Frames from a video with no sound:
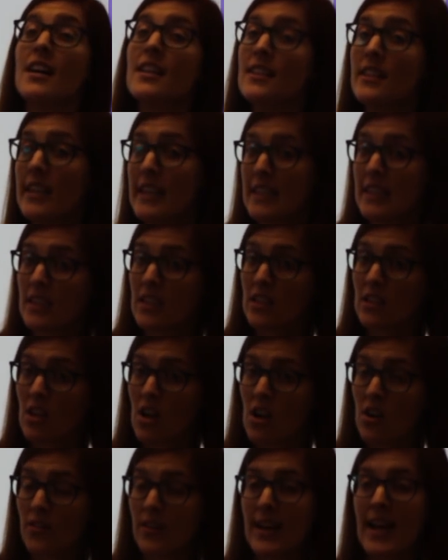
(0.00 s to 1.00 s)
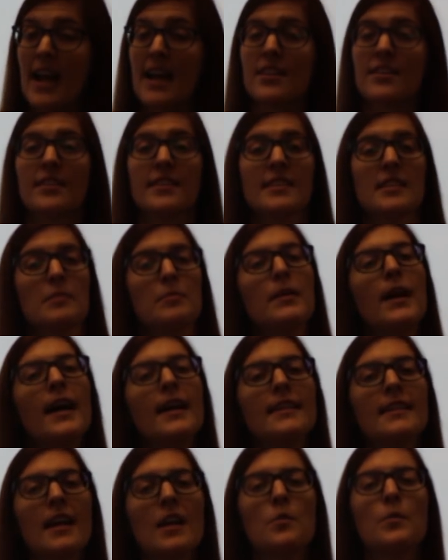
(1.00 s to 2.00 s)
unlike the long run aggregate supply
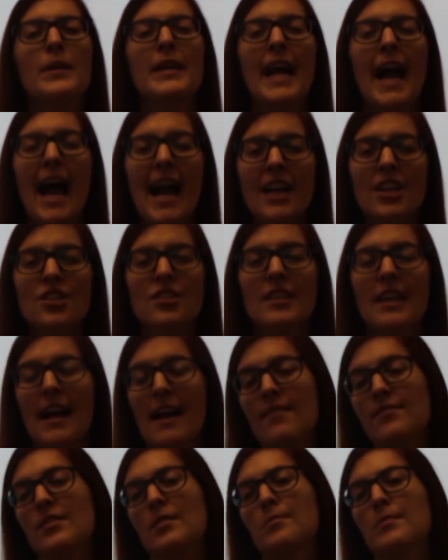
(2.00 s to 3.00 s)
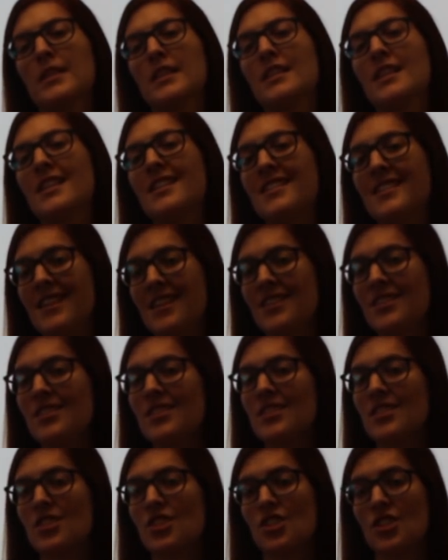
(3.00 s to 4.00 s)
line, we actually have something that
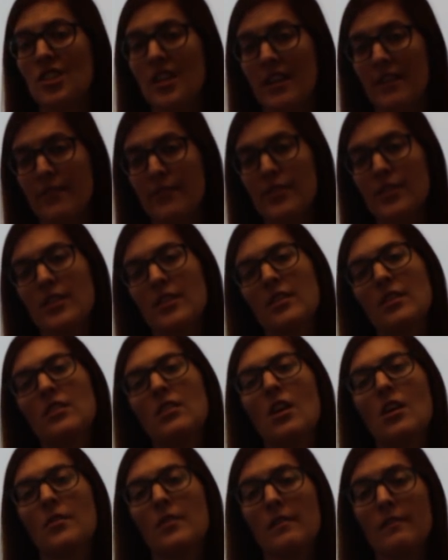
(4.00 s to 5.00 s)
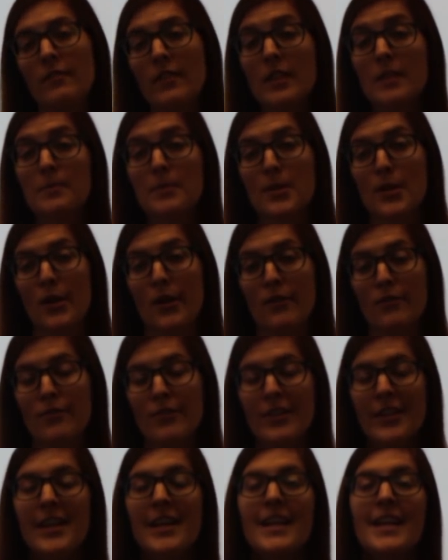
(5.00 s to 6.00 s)
does shift the long run Phillips curve.
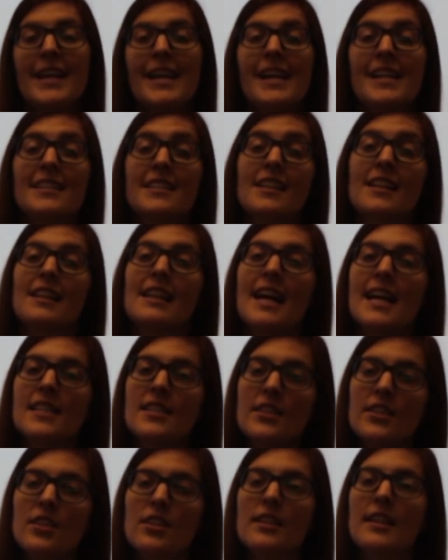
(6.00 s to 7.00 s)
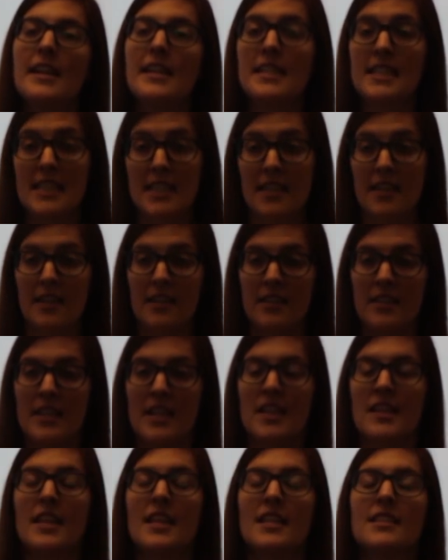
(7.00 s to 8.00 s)
It's a classical idea
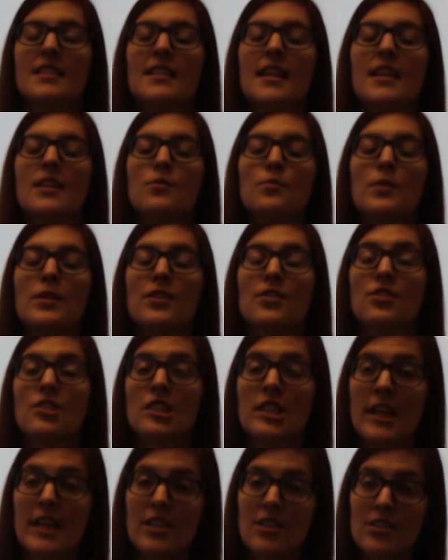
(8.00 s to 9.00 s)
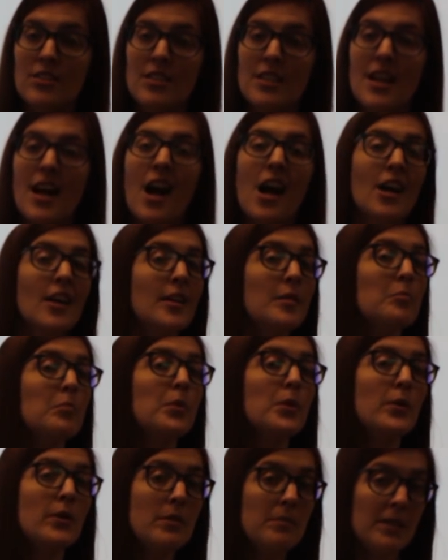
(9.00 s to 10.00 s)
that says when there's changes in
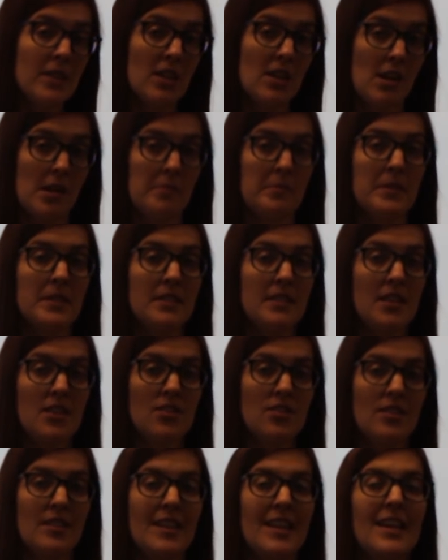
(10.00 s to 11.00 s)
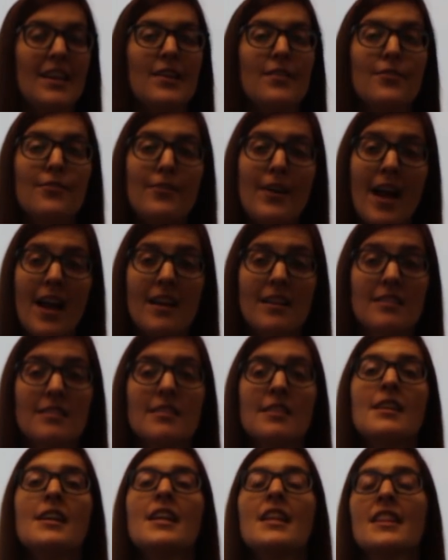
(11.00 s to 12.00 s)
unemployment compensation, it
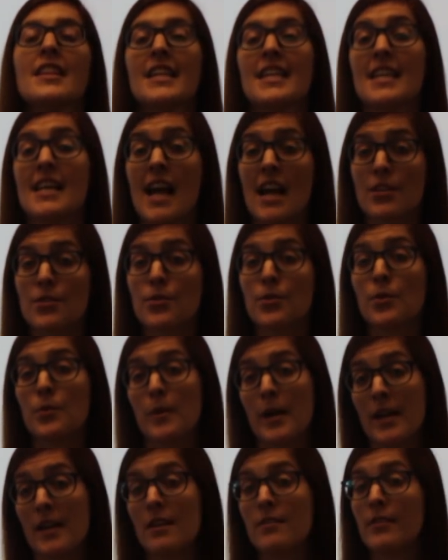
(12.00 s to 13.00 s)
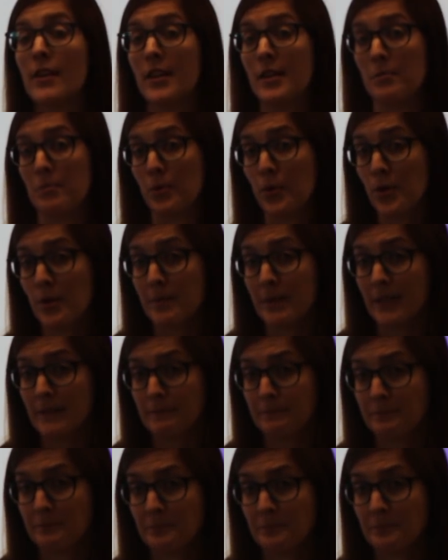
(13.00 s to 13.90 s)
affects the natural rate of unemployment.